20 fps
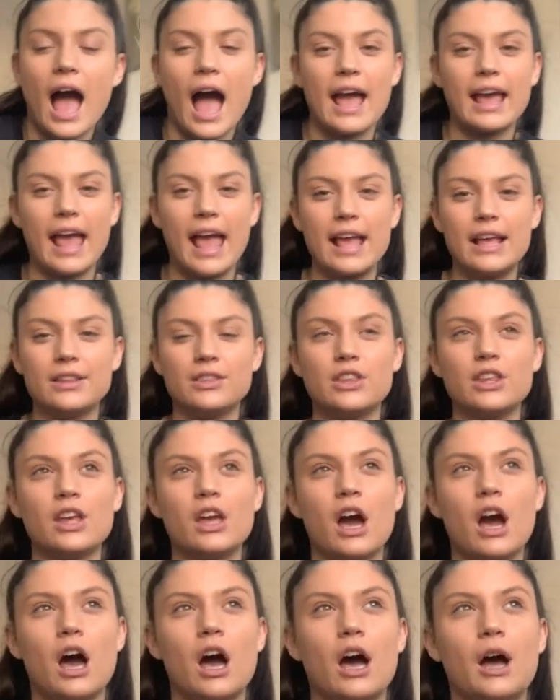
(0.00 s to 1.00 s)
I hate
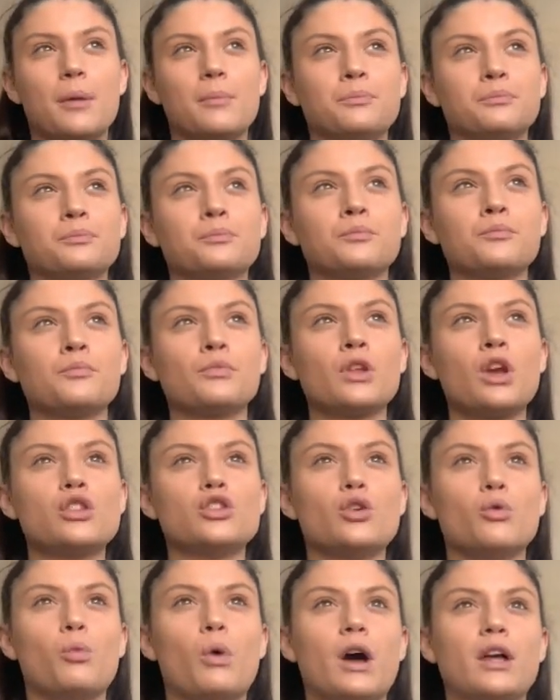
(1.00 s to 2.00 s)

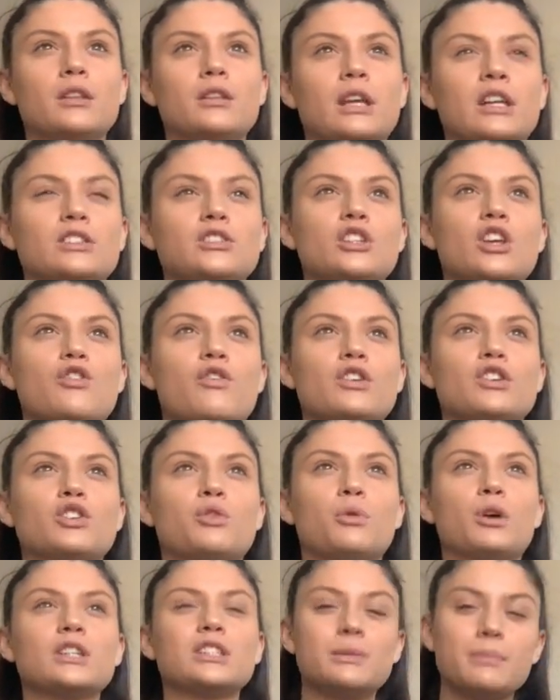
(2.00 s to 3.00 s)
the one that's the original
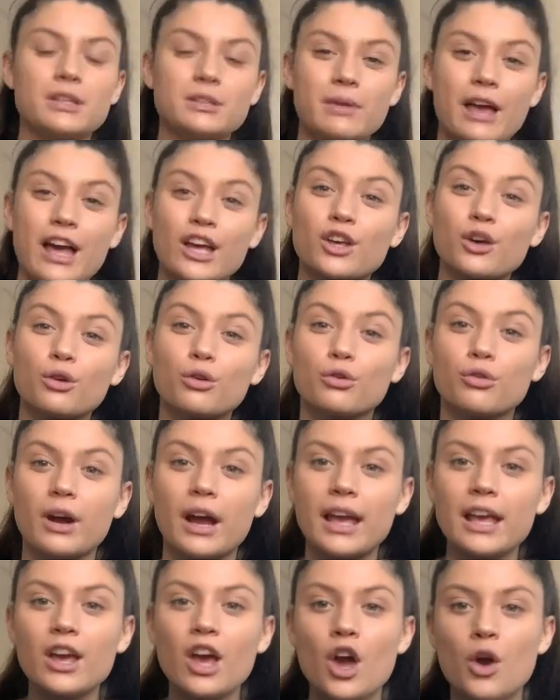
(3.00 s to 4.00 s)
one because it makes my hair go
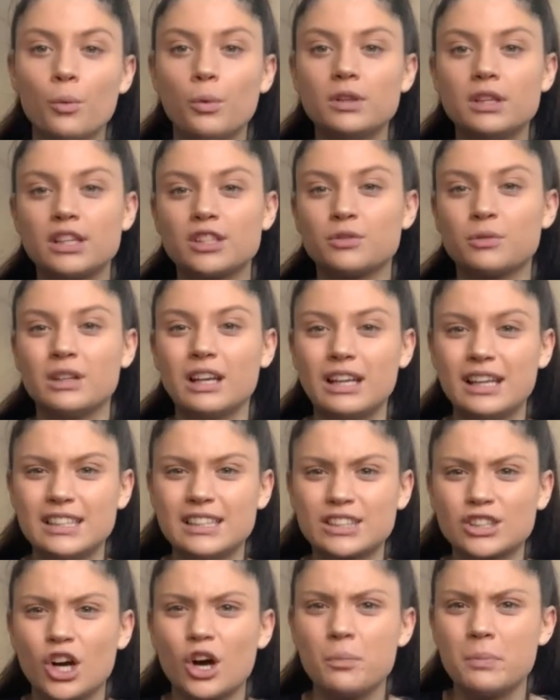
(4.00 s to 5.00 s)
grey. With this one, at least
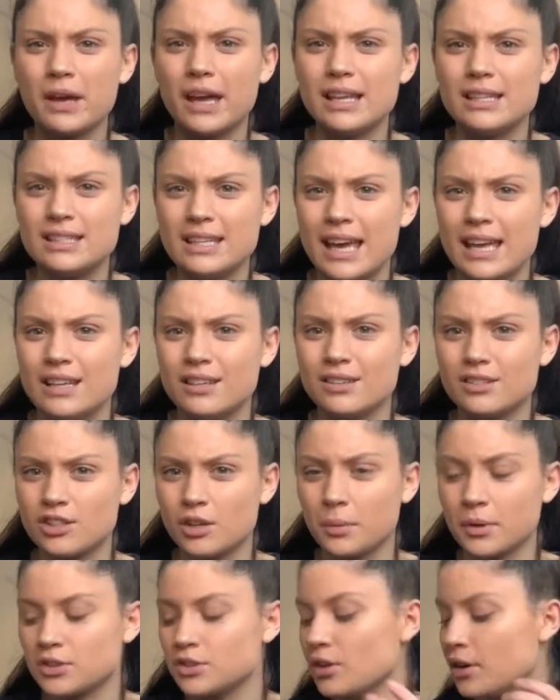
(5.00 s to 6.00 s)
it's got a bit of tint, so
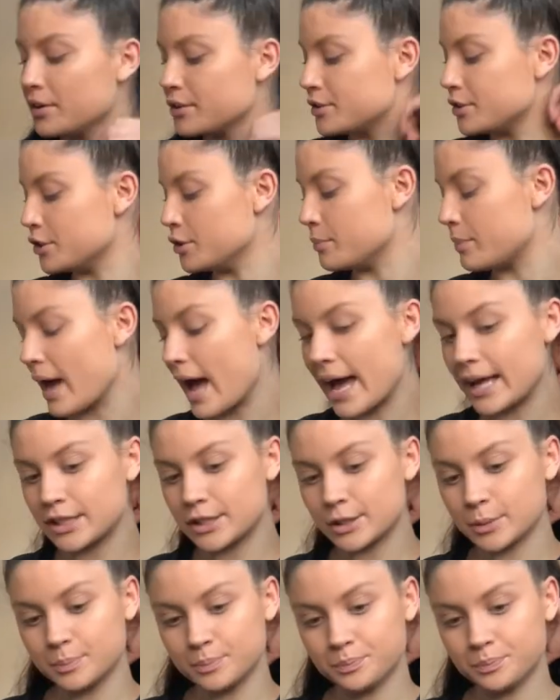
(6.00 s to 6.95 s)
it's not too bad.